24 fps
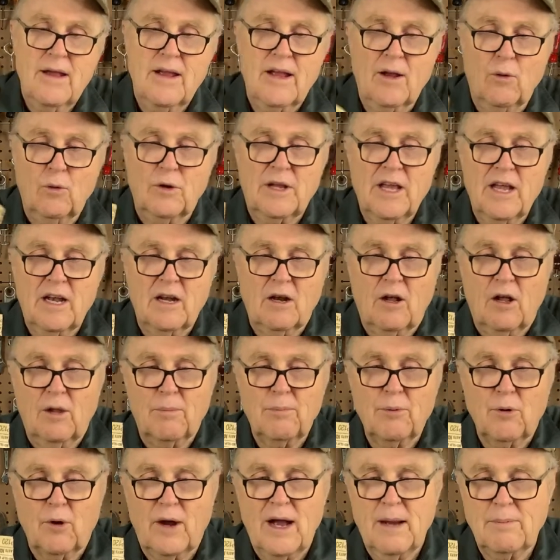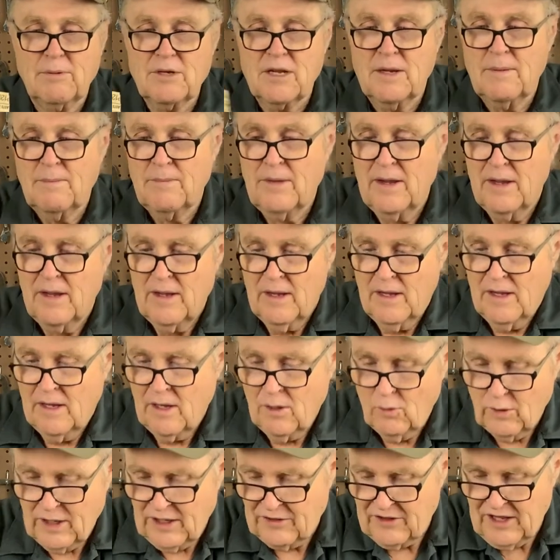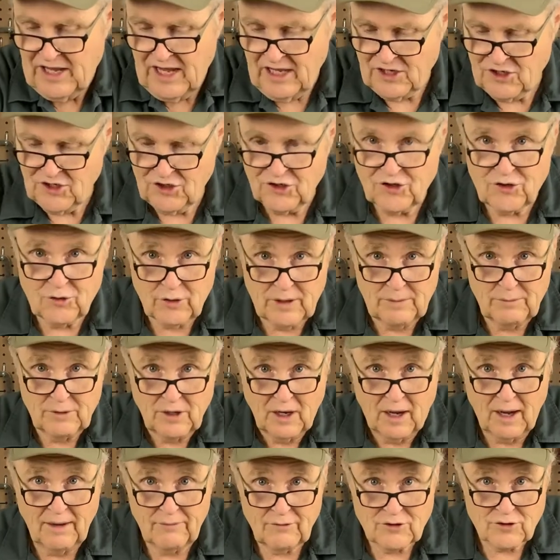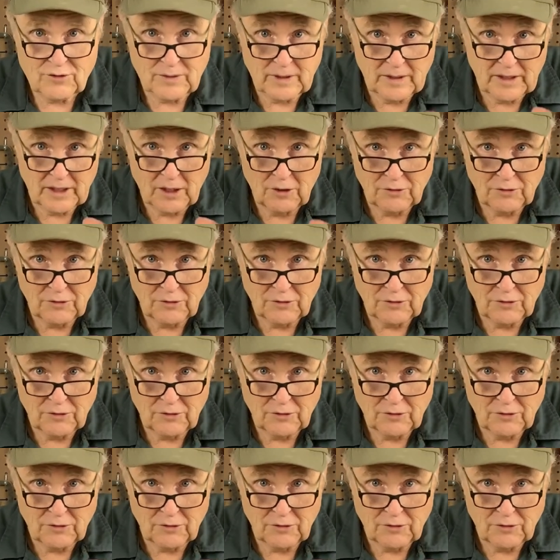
And we'll get it all prepped. We'll get the edges trimmed off, which we're going to go